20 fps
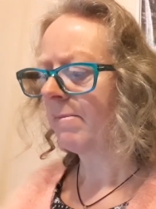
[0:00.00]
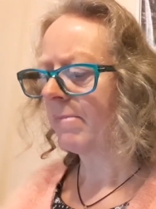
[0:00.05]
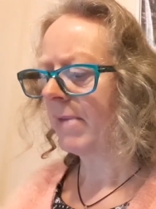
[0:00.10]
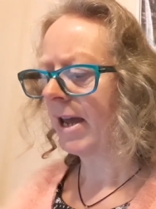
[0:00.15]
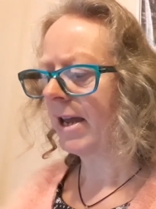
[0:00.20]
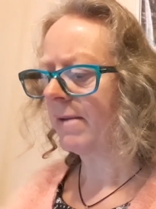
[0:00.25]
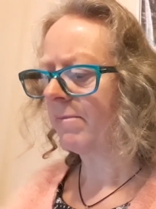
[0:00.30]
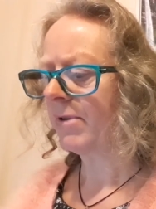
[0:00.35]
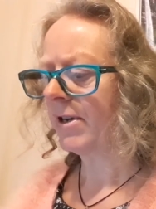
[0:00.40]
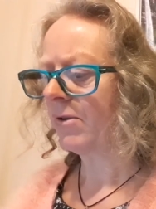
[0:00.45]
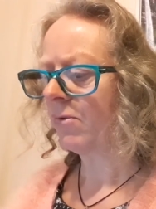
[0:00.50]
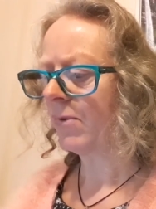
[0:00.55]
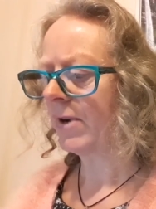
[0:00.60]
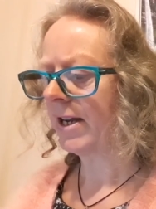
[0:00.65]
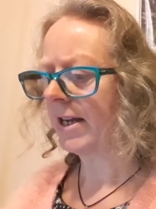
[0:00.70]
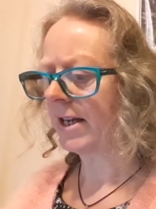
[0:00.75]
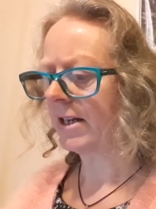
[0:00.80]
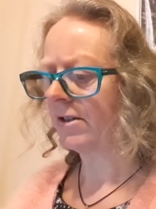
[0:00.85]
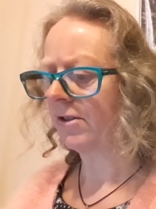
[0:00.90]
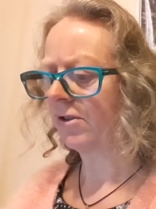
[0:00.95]
maybe we
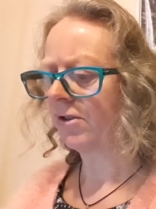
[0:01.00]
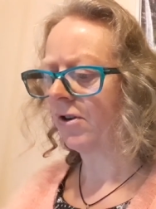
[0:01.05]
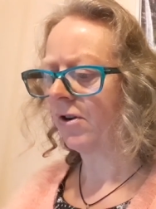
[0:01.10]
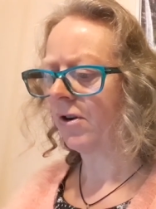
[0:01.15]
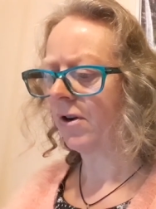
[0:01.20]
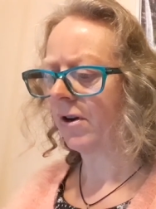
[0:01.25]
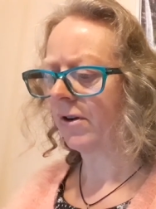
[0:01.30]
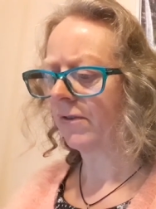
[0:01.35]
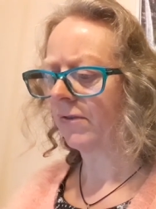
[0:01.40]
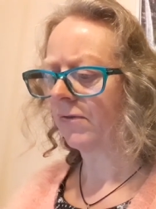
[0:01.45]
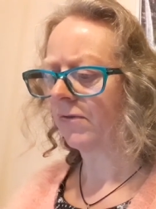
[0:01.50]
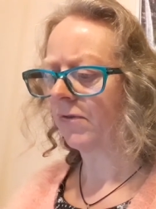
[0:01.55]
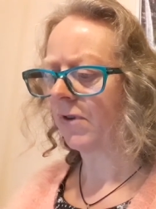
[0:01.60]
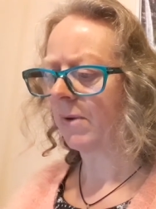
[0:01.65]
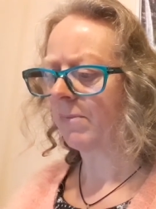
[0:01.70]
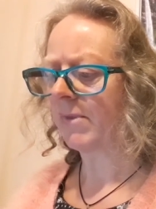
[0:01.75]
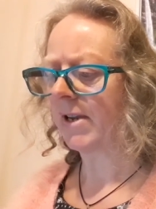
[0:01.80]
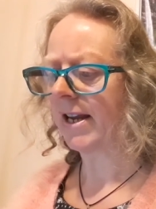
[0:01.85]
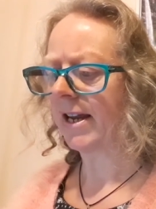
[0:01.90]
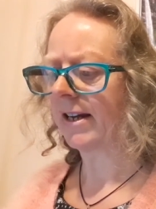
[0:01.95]
can learn
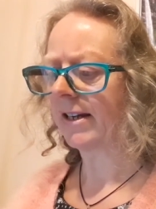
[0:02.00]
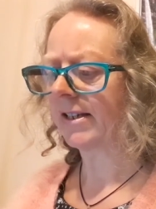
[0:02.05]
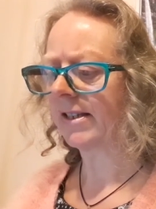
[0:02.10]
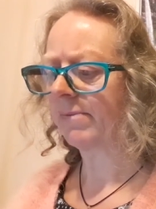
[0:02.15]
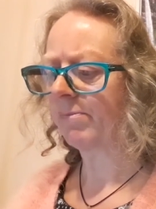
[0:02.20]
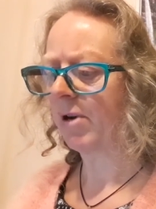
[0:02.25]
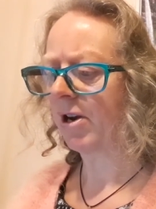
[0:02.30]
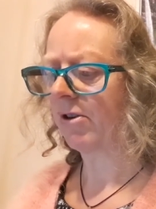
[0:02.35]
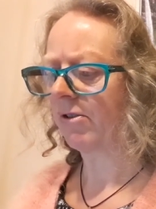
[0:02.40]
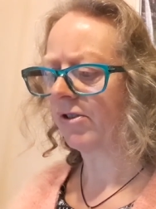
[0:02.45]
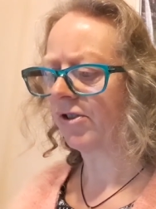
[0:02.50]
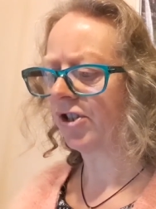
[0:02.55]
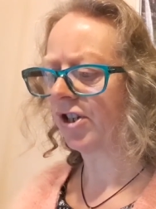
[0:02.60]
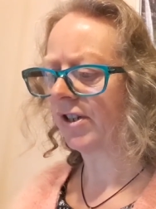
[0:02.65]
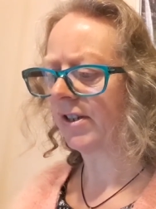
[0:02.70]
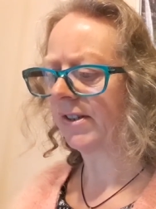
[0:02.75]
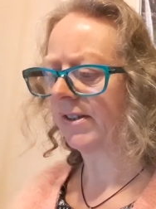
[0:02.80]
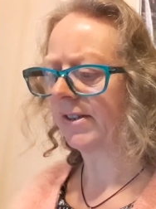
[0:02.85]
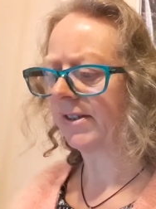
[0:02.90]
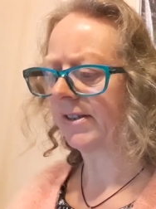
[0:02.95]
from the
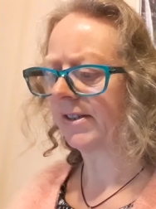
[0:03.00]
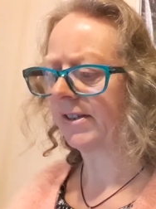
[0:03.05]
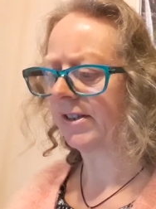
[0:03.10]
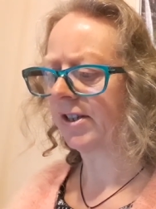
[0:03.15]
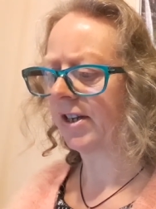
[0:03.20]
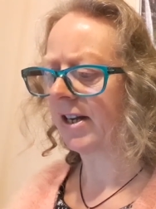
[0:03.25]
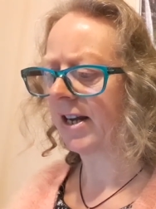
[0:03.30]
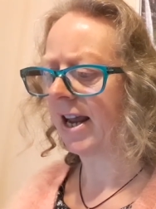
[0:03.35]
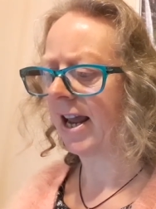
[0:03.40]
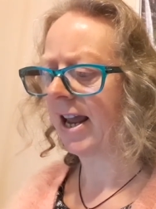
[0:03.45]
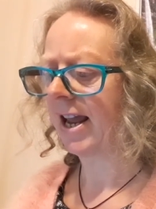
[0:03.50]
experiences she